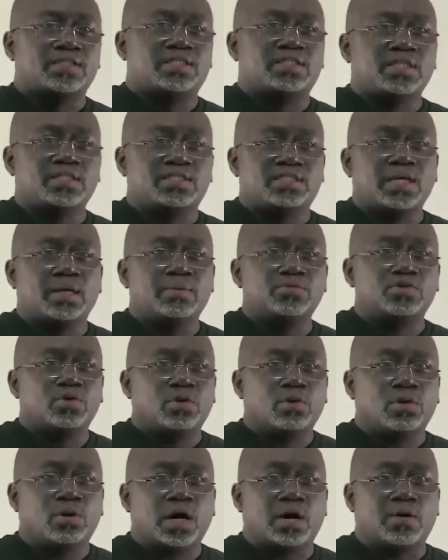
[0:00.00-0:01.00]
systems
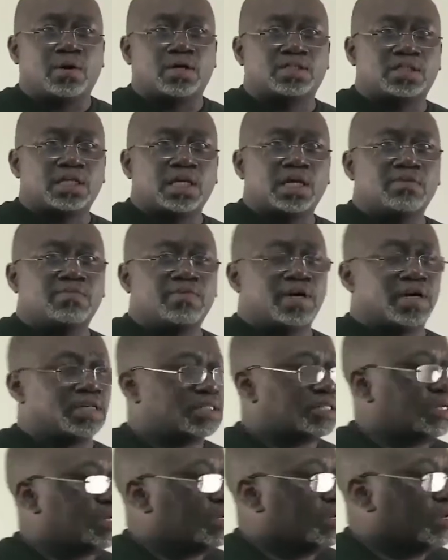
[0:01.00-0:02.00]
or our
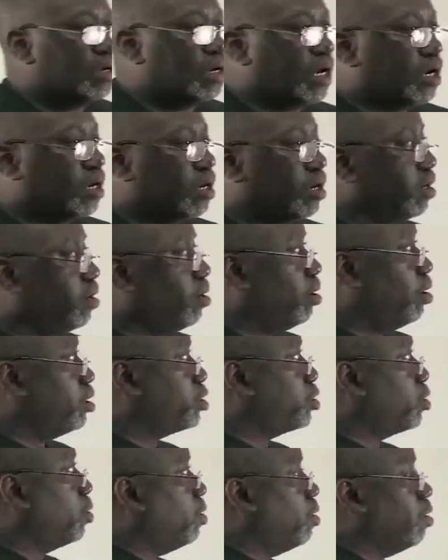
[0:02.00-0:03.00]
servers,
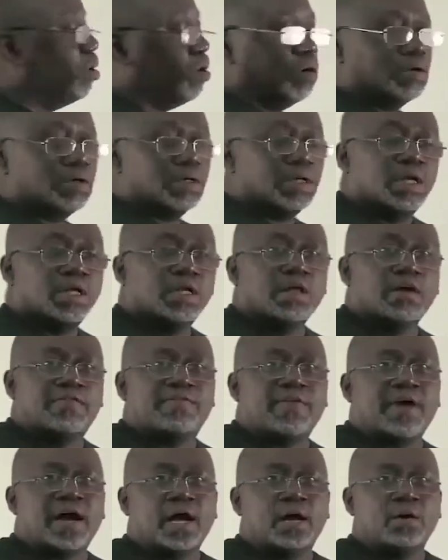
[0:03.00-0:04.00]
also on the
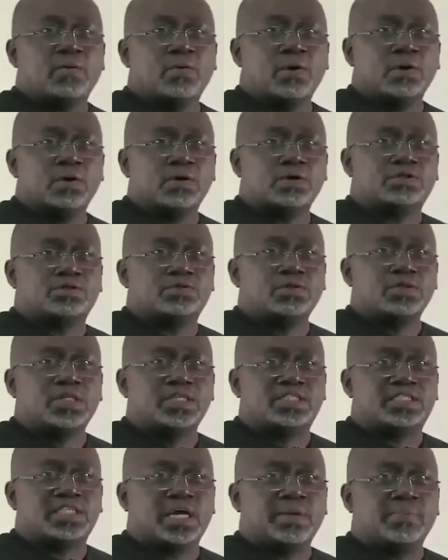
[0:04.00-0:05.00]
firewalls, to
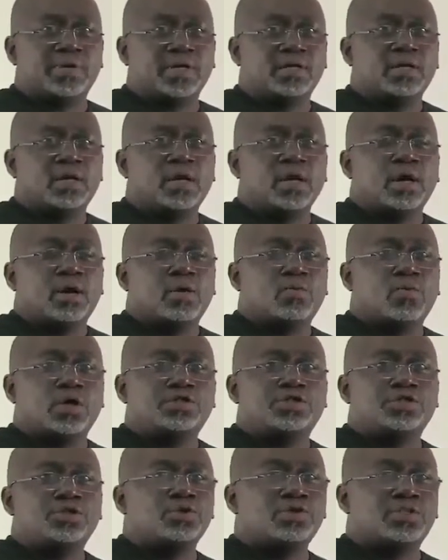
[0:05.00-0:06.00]
determine
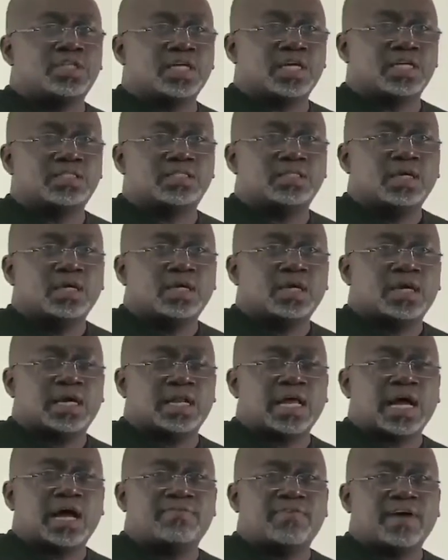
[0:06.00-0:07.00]
what users
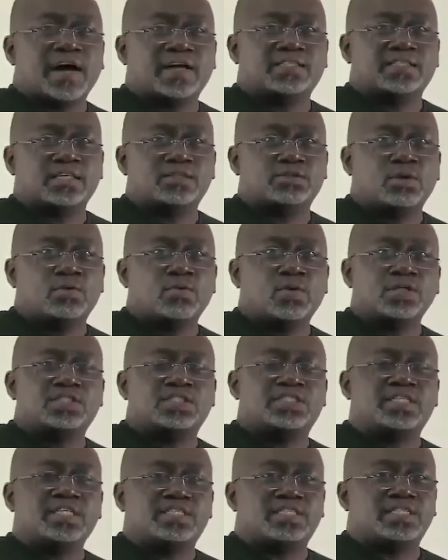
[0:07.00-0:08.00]
can have access or what
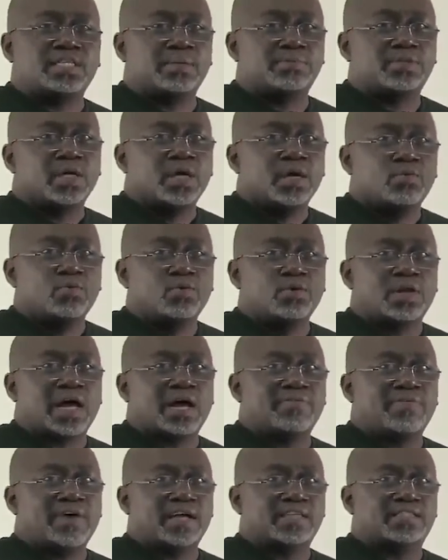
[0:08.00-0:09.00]
systems will
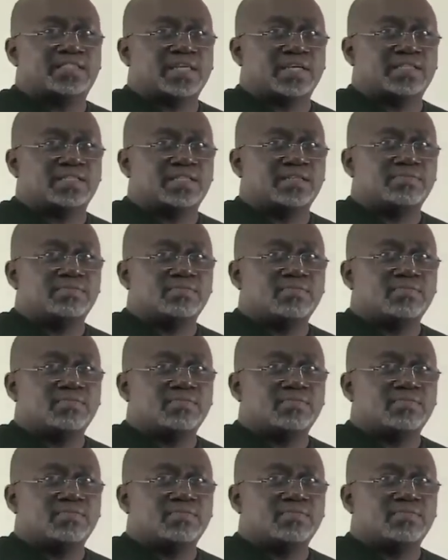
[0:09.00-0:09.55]
have access.